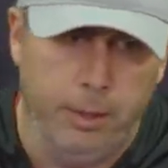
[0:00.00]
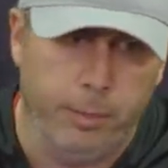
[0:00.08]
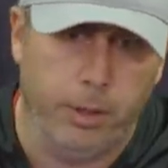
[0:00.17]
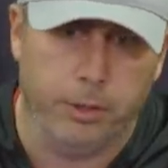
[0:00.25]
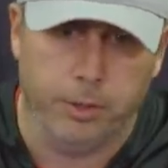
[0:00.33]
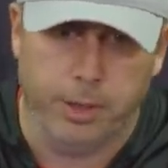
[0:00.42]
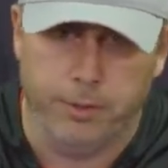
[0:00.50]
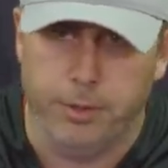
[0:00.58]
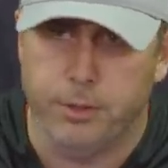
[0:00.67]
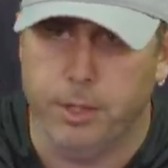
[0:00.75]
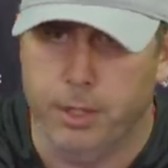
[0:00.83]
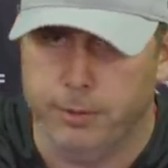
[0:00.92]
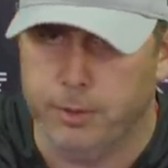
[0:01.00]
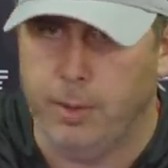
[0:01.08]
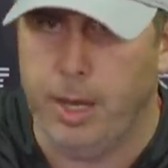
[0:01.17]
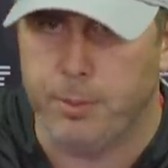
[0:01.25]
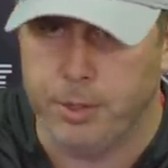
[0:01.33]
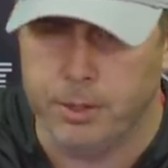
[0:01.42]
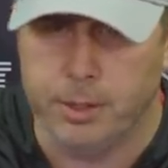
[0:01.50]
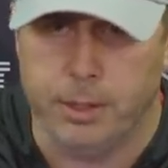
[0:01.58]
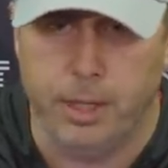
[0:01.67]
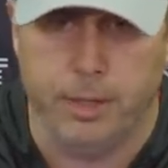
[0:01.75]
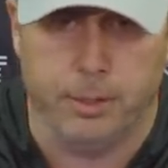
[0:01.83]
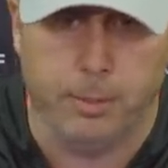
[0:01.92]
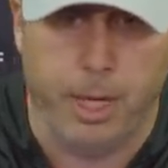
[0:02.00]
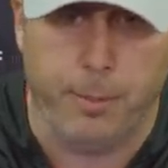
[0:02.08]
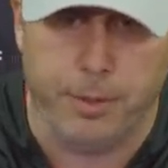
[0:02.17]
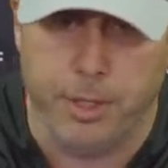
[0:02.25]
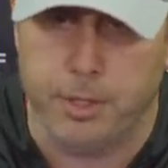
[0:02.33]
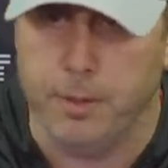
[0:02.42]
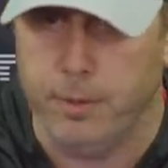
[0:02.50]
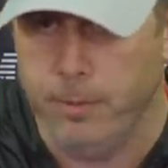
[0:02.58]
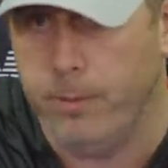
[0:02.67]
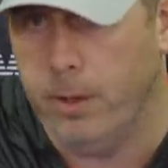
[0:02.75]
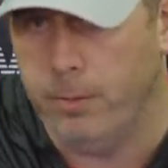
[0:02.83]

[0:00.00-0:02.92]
but also giving yourself some options and, and some competition if, you,